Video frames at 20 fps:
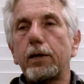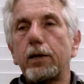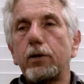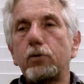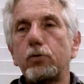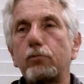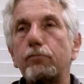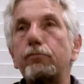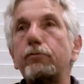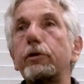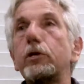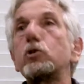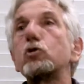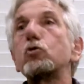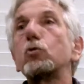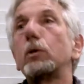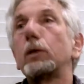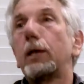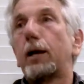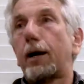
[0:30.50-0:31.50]
to
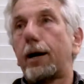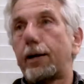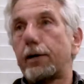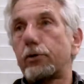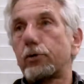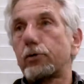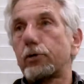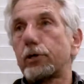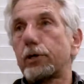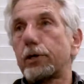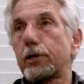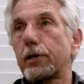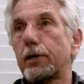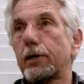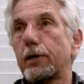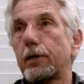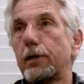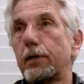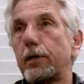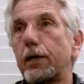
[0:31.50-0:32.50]
visualize
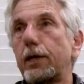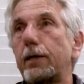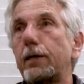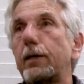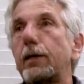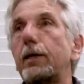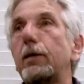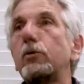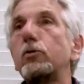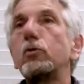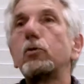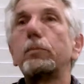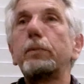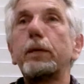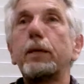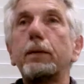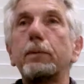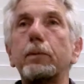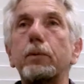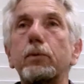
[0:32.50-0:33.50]
they need to
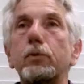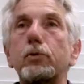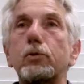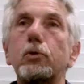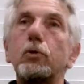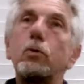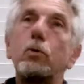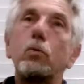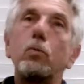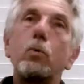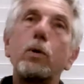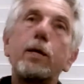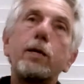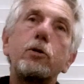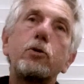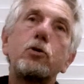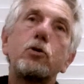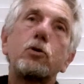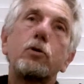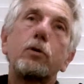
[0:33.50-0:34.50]
be able to
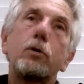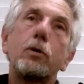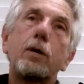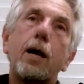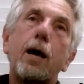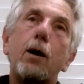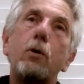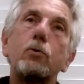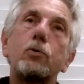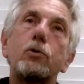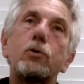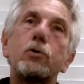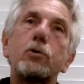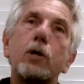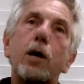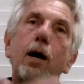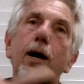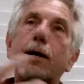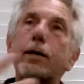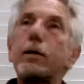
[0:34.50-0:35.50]
reach
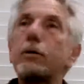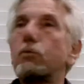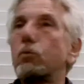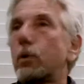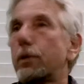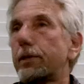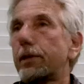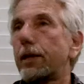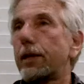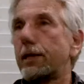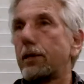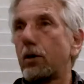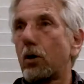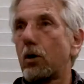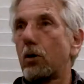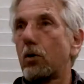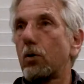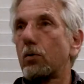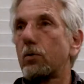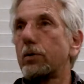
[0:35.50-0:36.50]
outside of what they
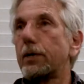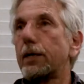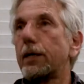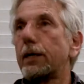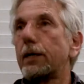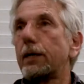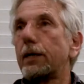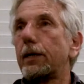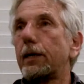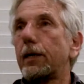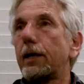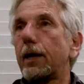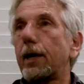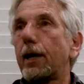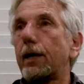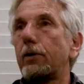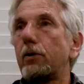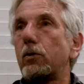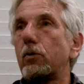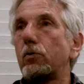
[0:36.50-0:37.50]
know
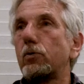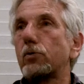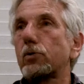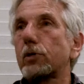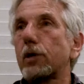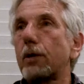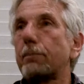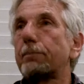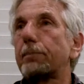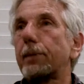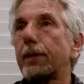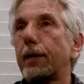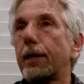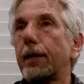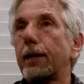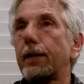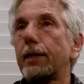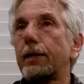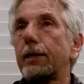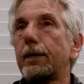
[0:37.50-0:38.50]
and use
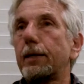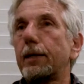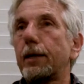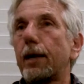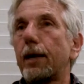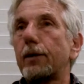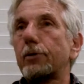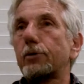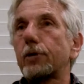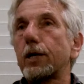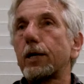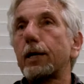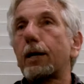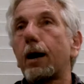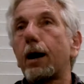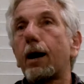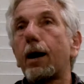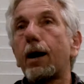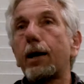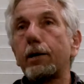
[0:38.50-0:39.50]
something as a
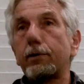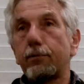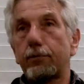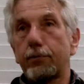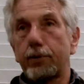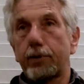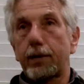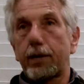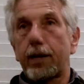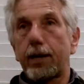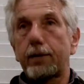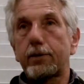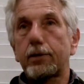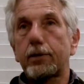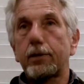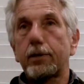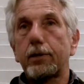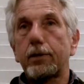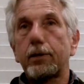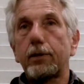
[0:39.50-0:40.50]
guide for that.
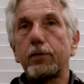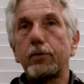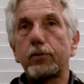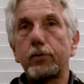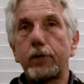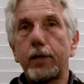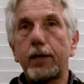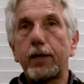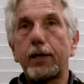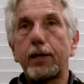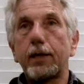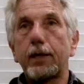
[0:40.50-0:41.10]
You see?